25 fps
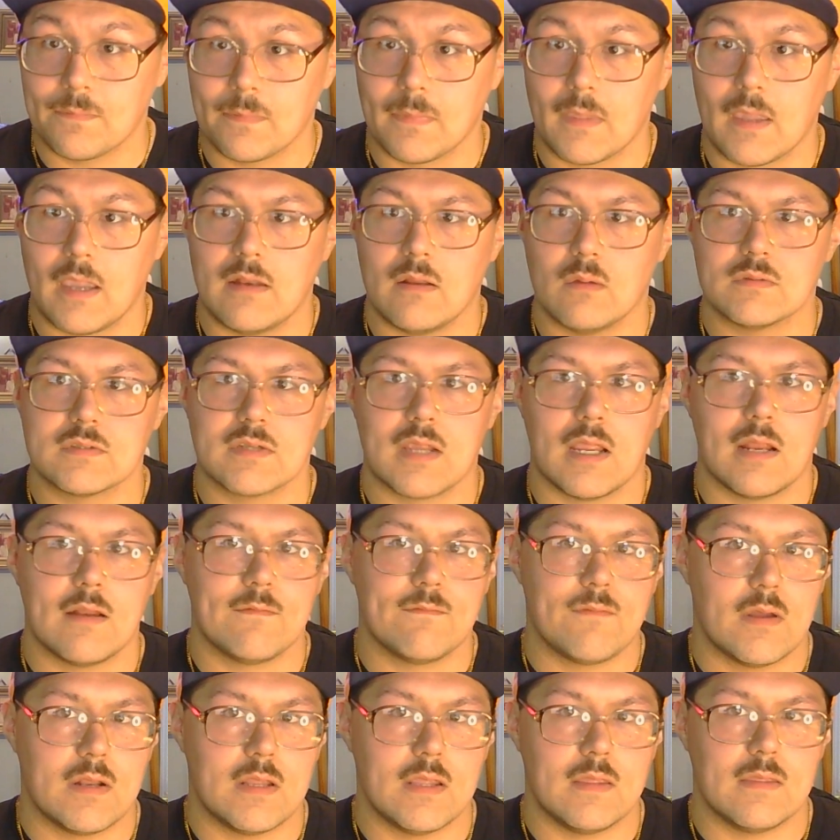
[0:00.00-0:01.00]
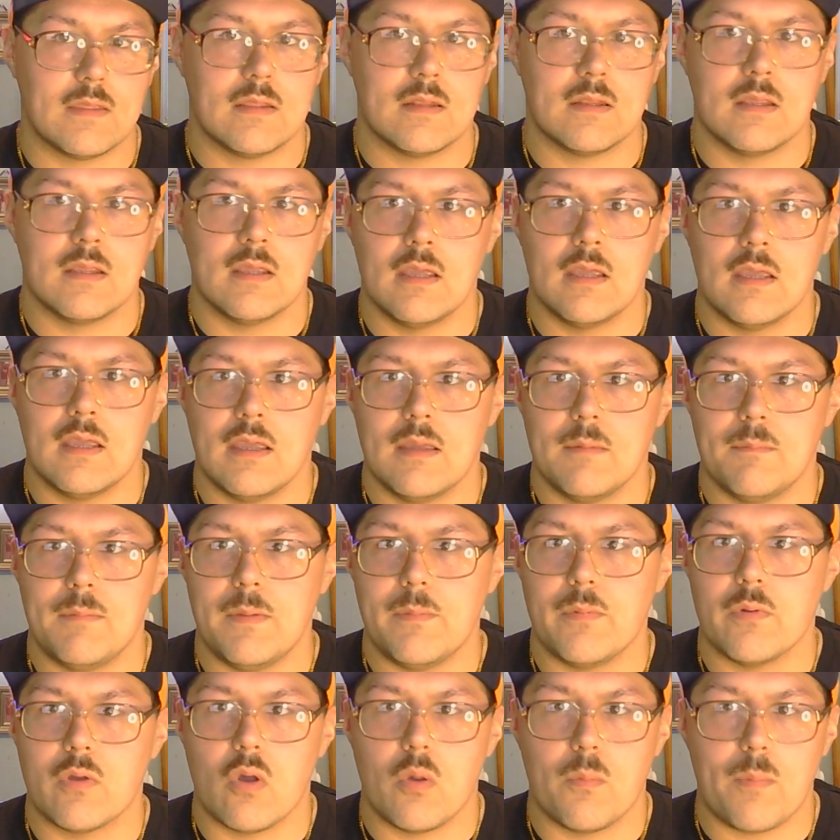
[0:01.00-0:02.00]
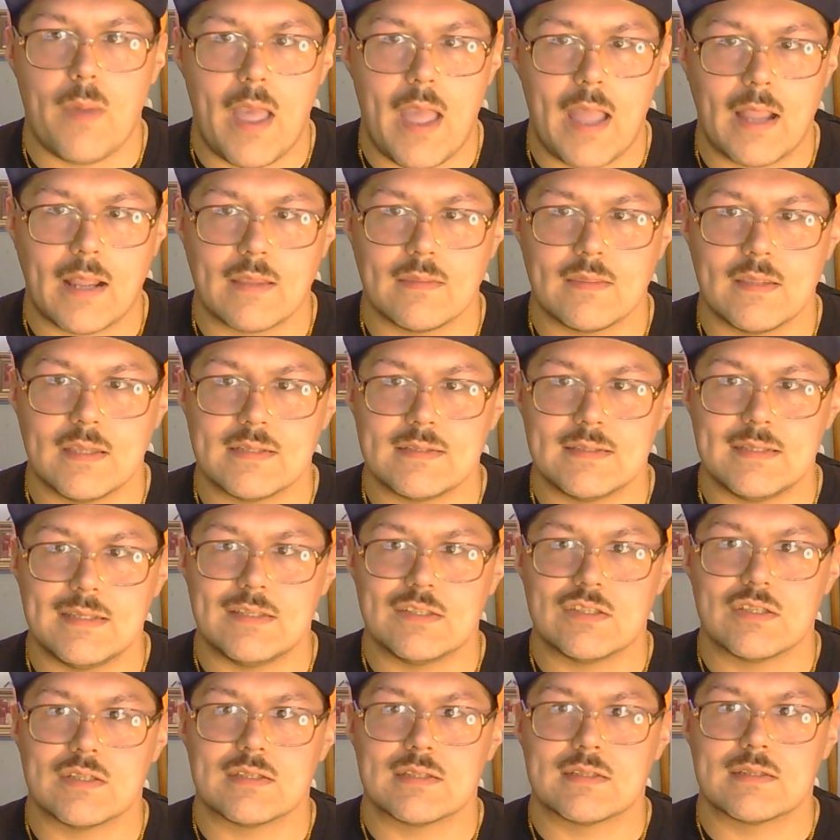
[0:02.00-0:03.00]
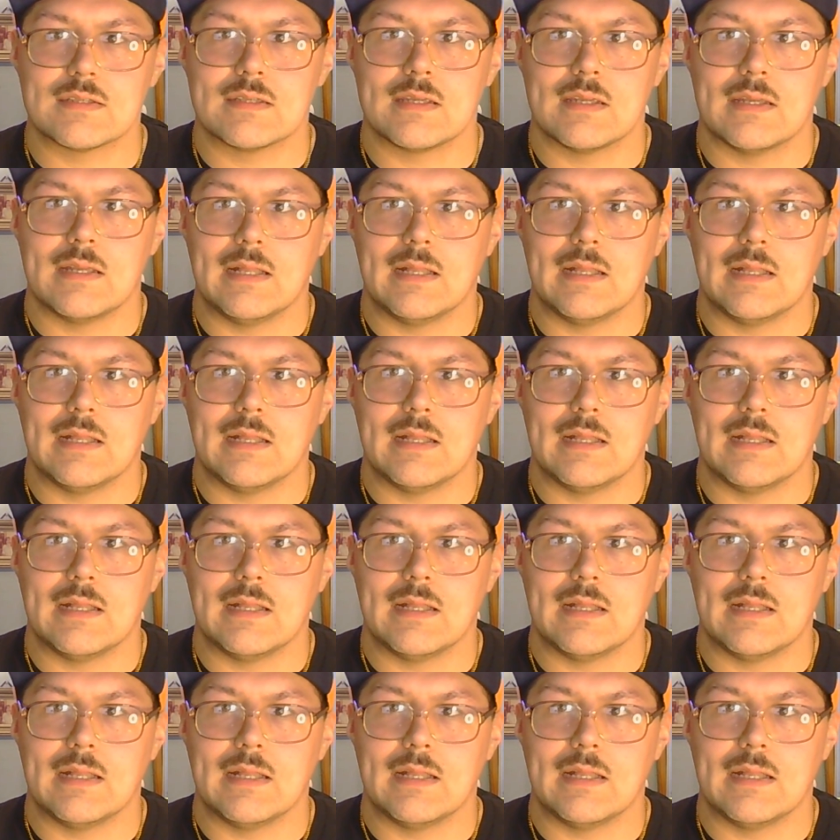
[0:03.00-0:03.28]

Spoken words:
I know it's kind of funny that people go back and they see just